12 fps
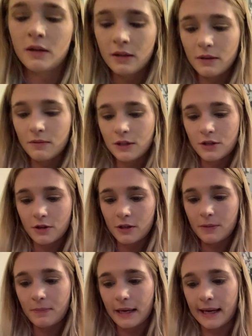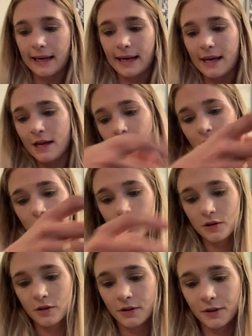then we turn the page
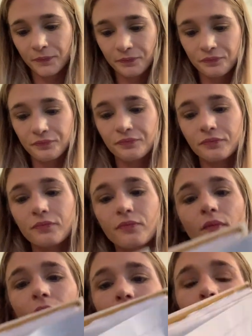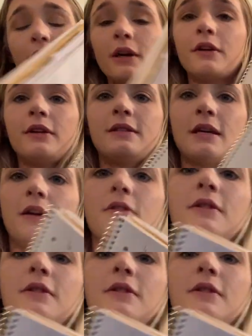and we go to cycle